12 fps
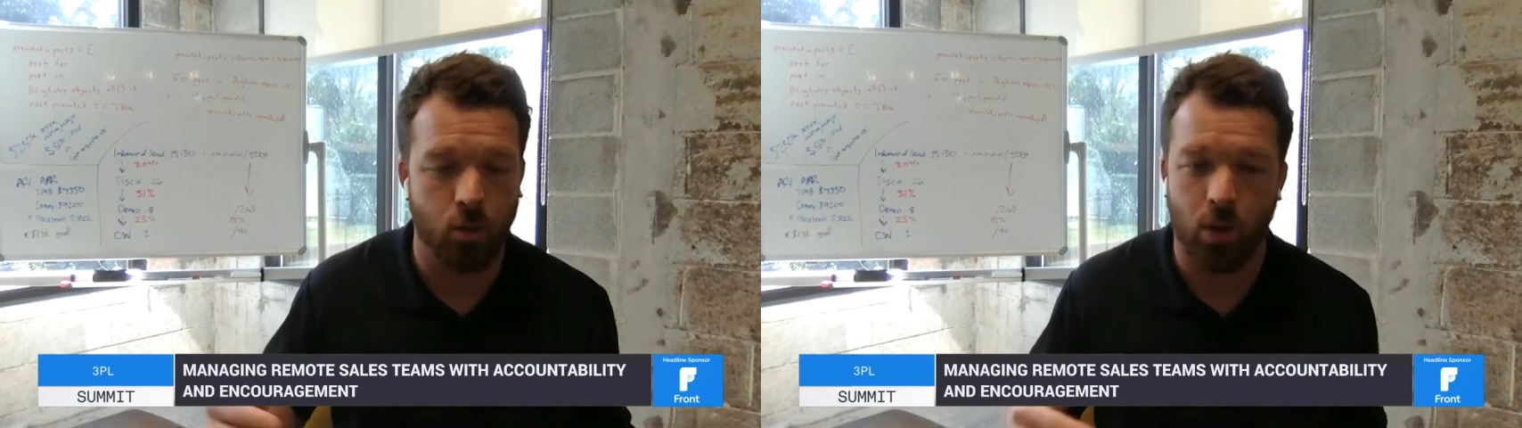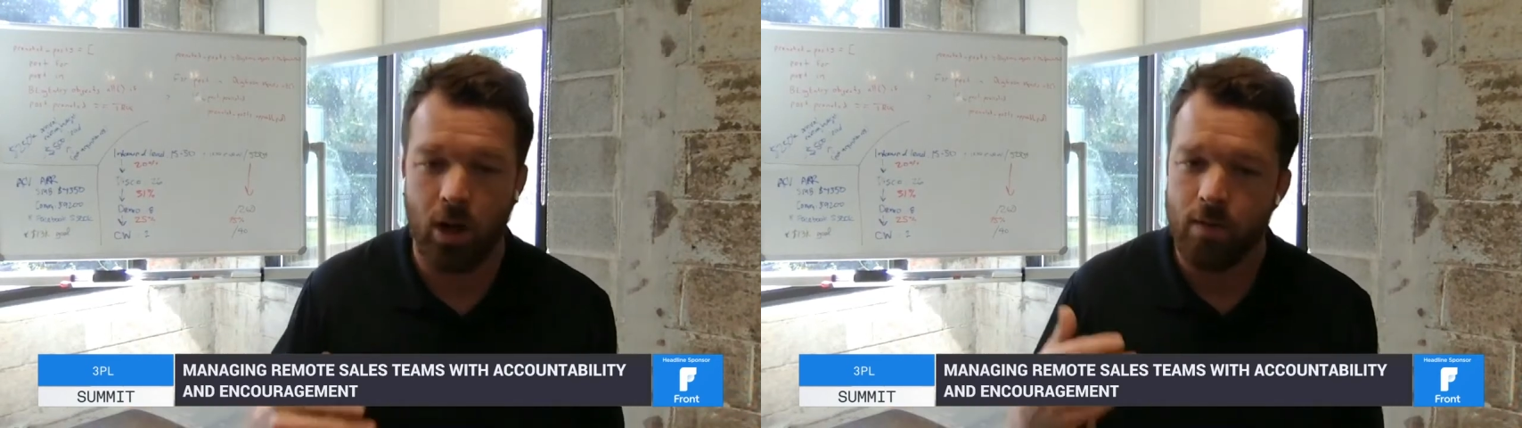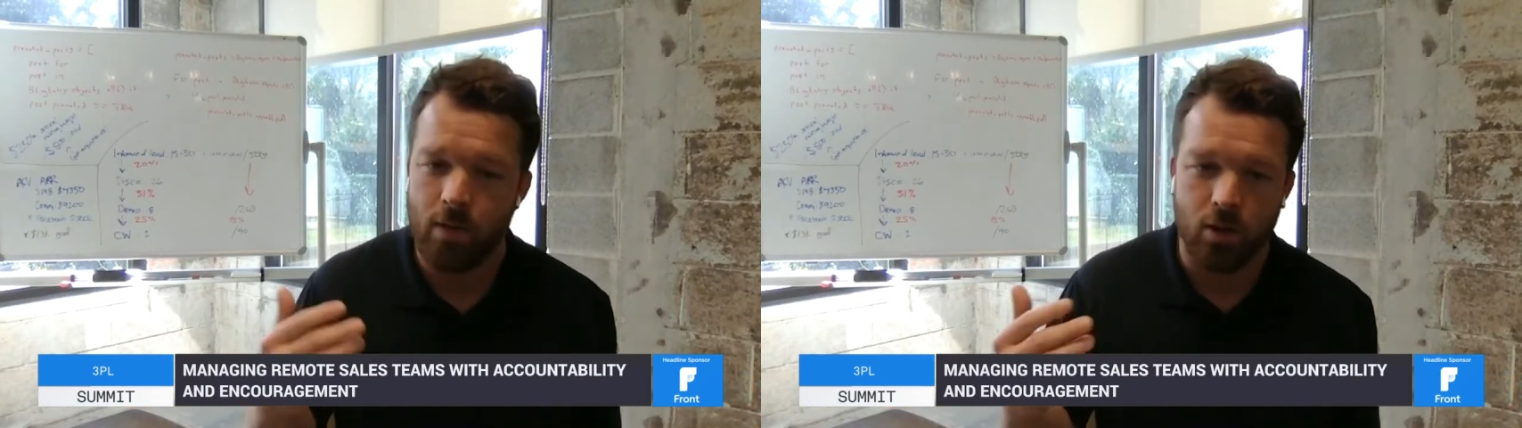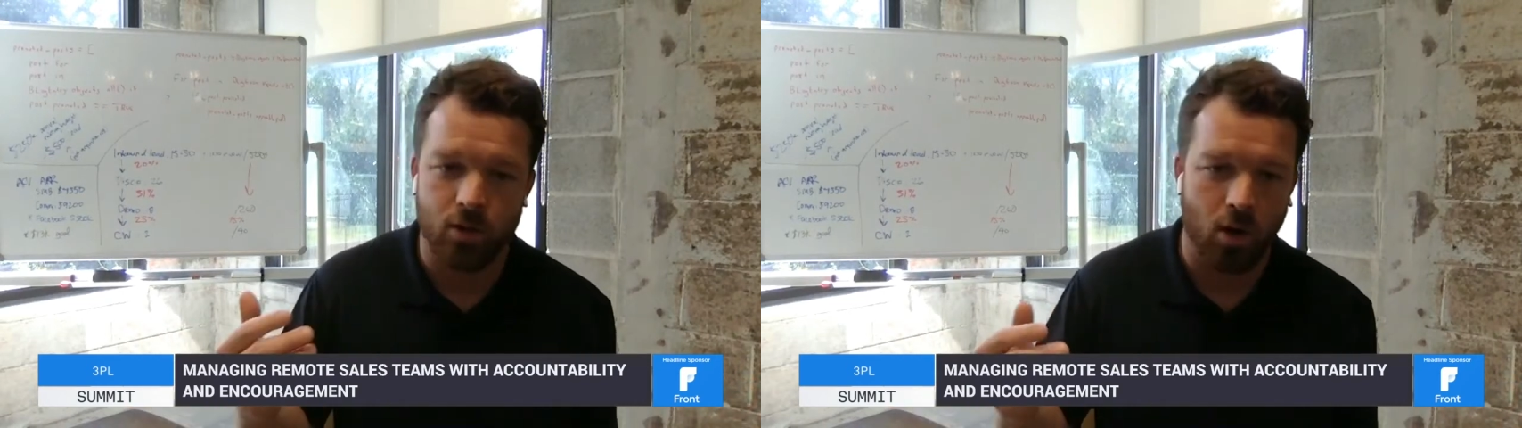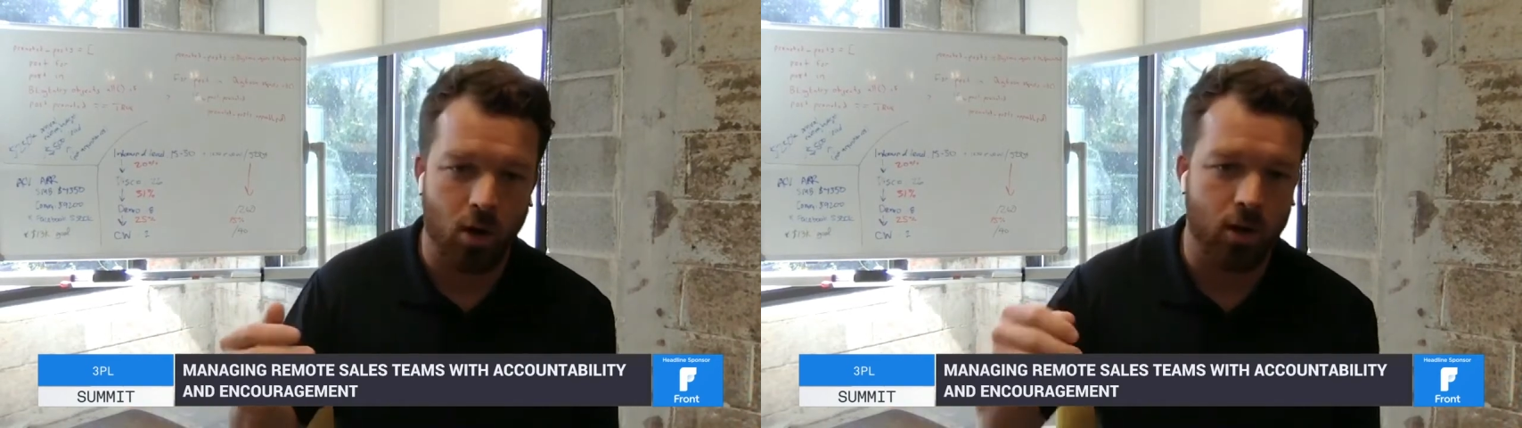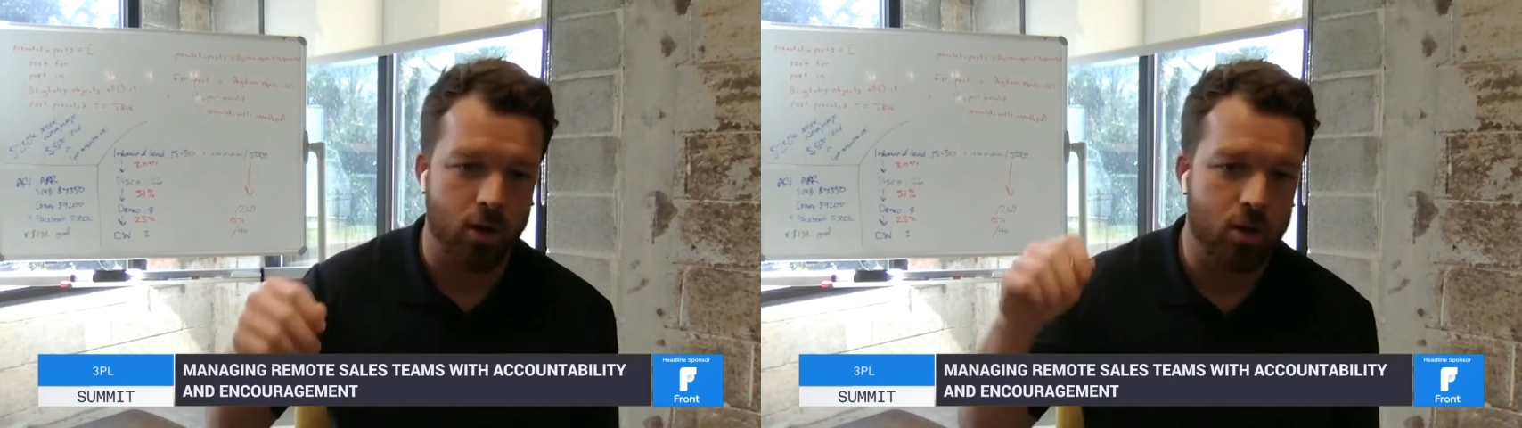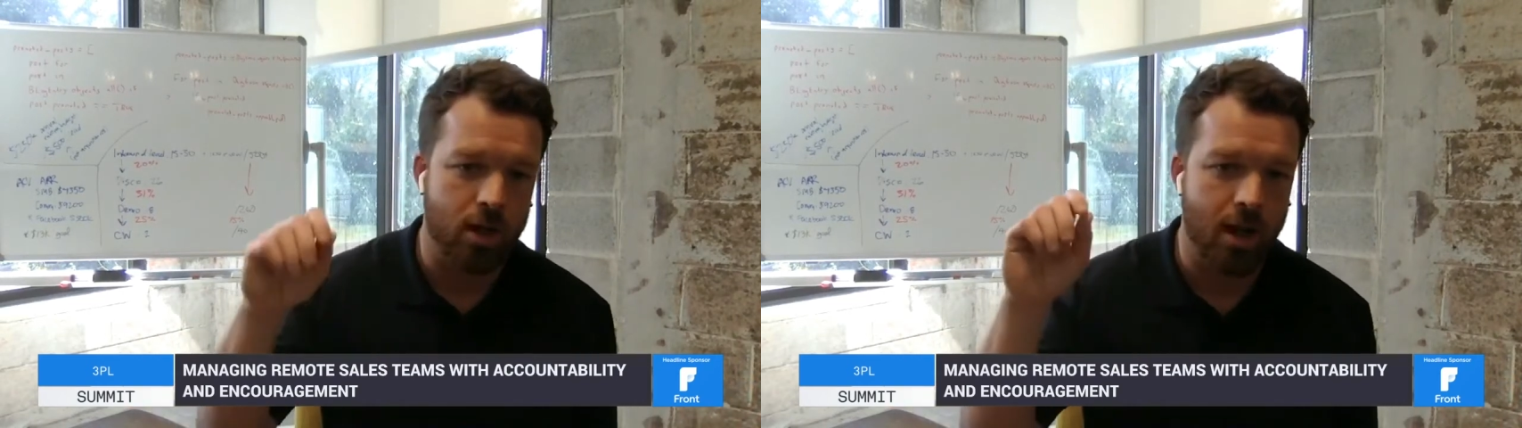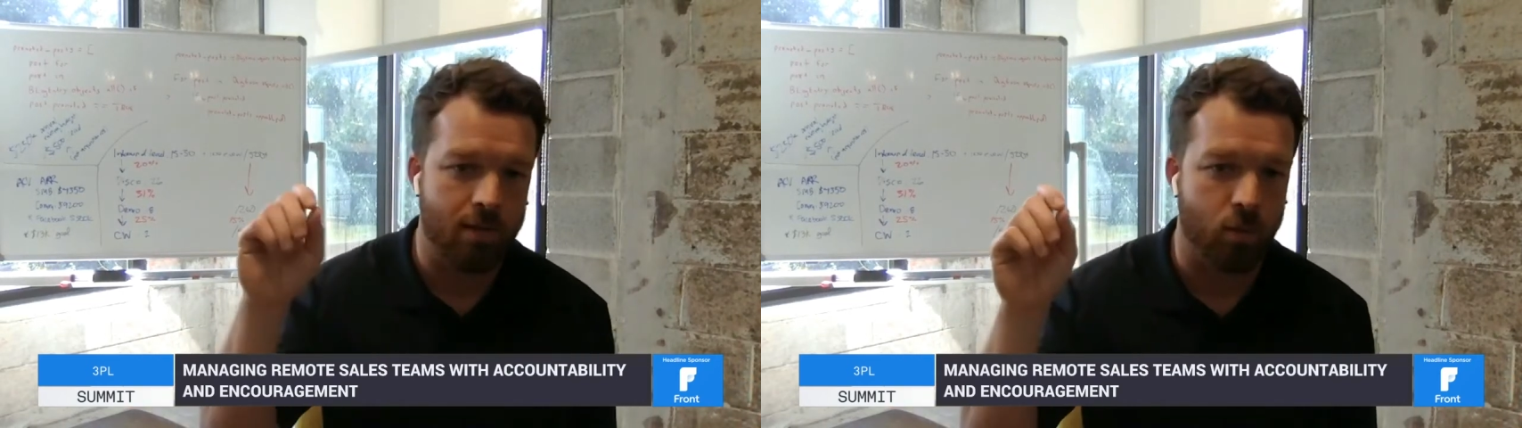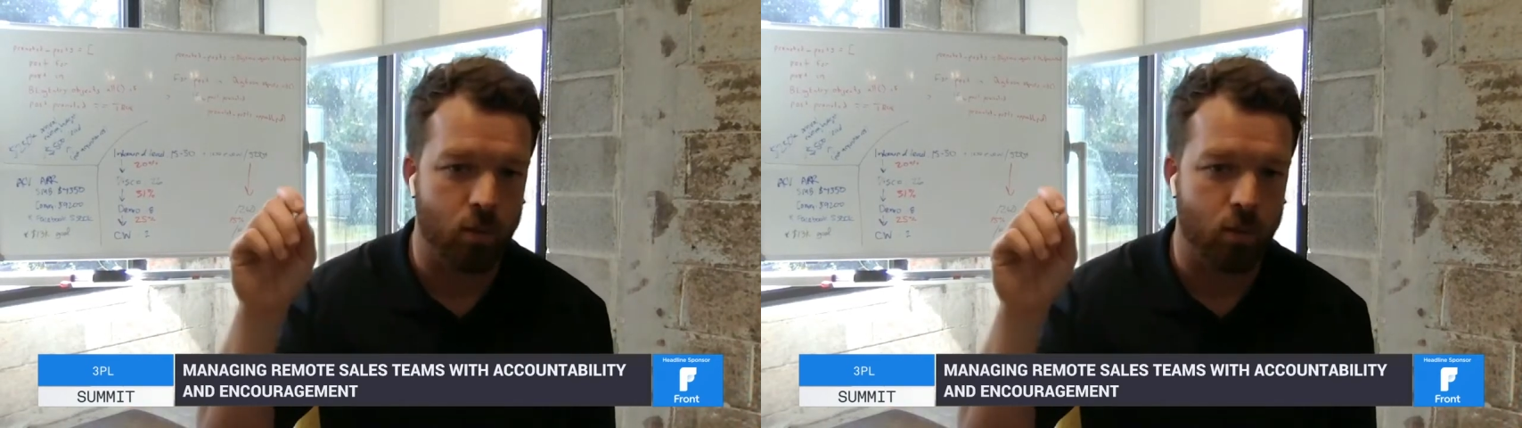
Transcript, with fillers: whatever those are, you could have